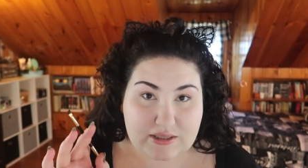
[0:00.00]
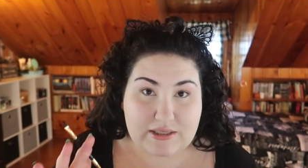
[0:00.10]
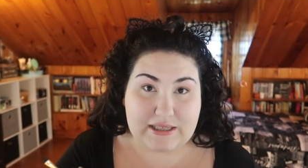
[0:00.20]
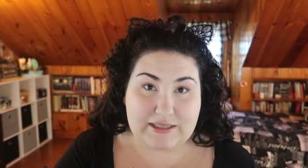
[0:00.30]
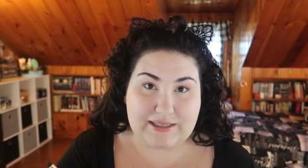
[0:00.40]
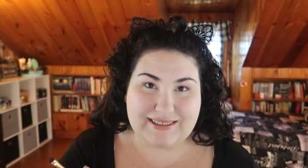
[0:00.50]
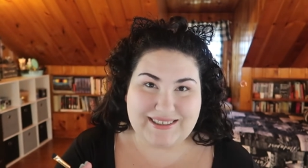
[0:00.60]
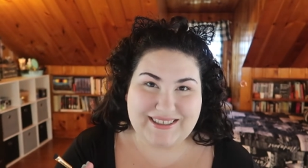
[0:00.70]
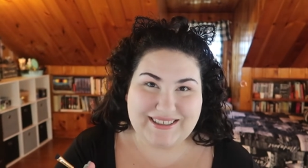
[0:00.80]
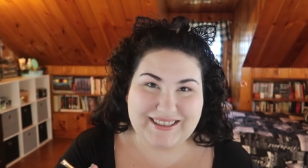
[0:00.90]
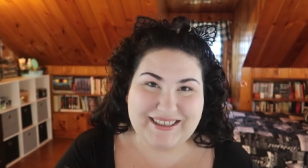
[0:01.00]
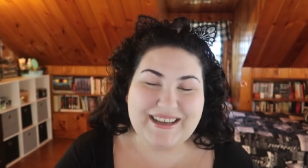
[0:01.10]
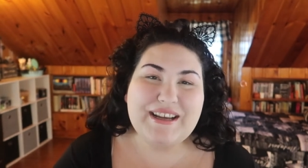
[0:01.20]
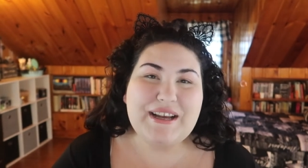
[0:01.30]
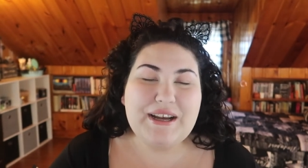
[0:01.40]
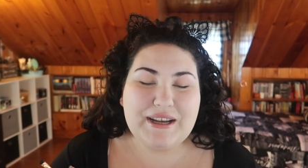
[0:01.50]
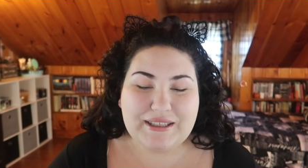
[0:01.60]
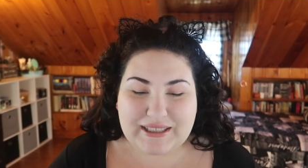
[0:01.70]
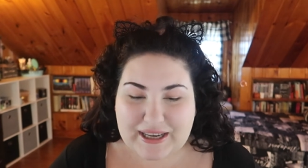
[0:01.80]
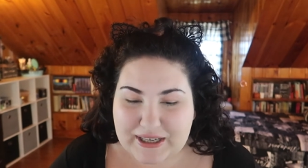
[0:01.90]
decent.
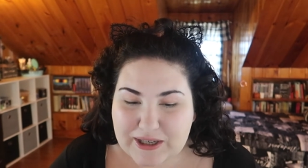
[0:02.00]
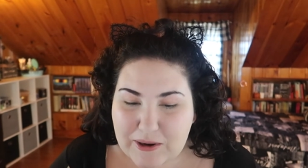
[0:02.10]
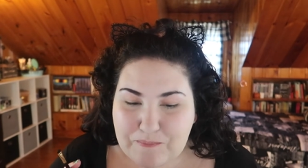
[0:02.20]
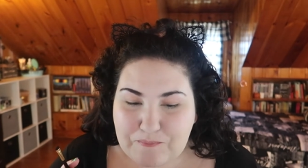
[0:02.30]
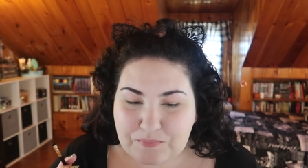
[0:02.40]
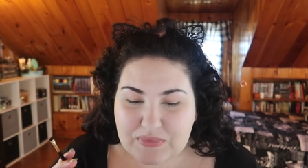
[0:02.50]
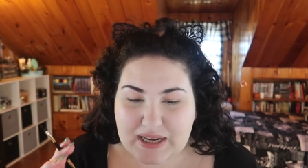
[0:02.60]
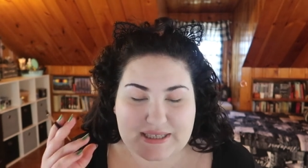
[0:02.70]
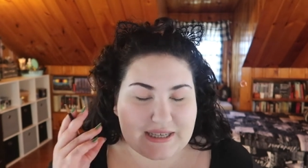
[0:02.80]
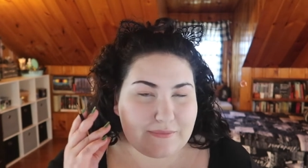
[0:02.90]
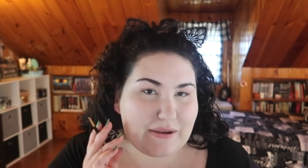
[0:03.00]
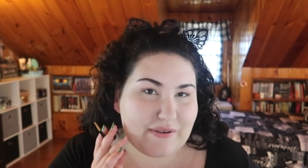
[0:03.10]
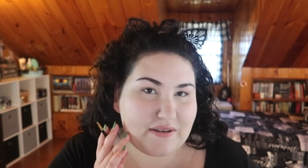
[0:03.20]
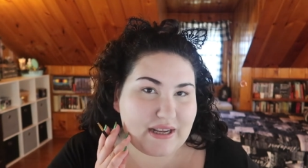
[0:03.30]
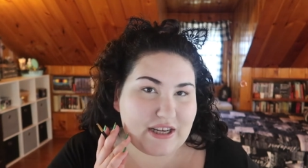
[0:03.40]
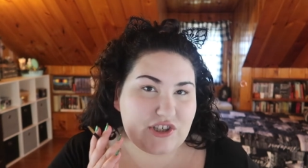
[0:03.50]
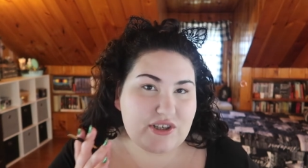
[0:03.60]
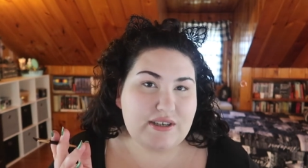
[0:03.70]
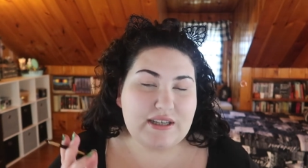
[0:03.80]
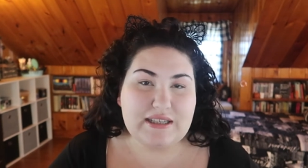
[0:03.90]
Like, I did my
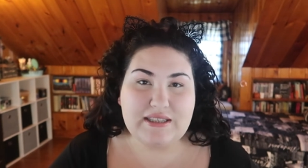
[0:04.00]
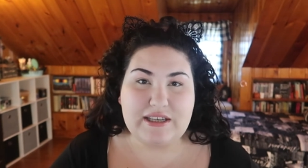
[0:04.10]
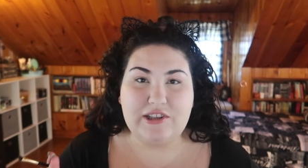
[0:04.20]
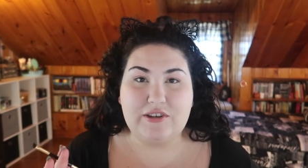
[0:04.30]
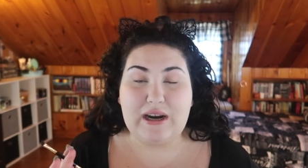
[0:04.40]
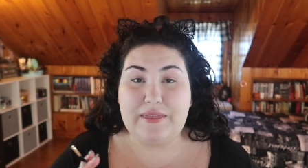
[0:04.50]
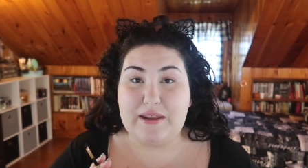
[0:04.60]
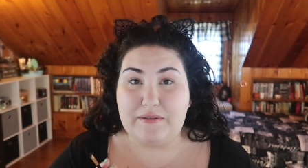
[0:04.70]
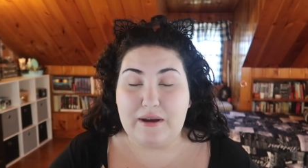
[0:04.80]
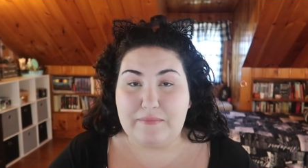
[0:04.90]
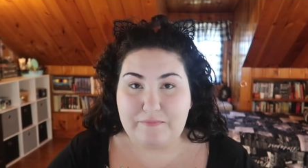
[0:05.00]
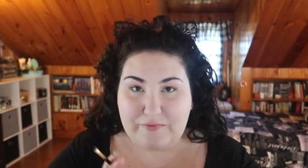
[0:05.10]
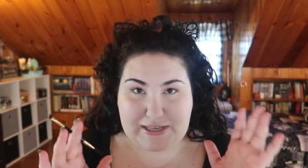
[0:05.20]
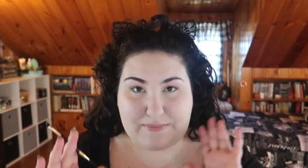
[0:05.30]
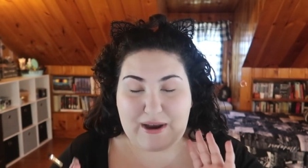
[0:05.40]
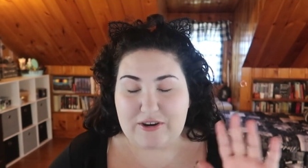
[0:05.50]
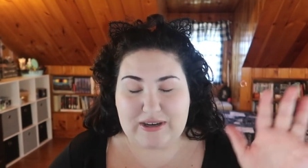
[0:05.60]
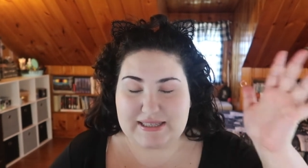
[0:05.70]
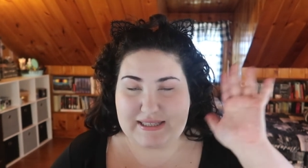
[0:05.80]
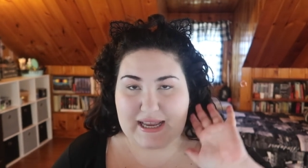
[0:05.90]
foundation, concealer, and then face powder.
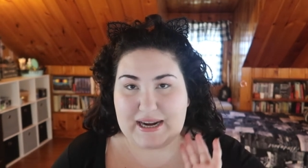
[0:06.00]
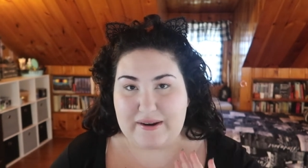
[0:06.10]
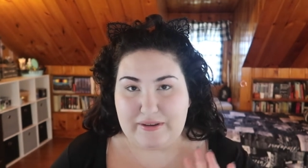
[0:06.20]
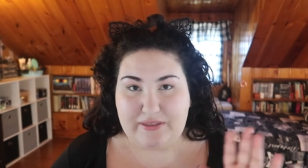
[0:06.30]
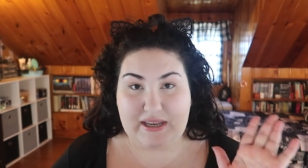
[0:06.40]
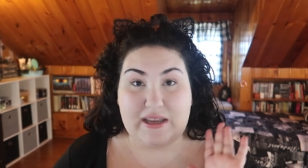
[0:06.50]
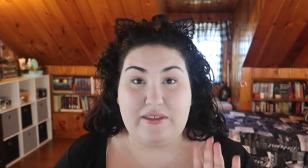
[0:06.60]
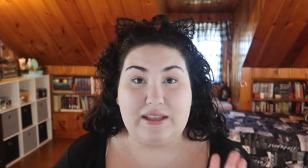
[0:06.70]
I set everything and then I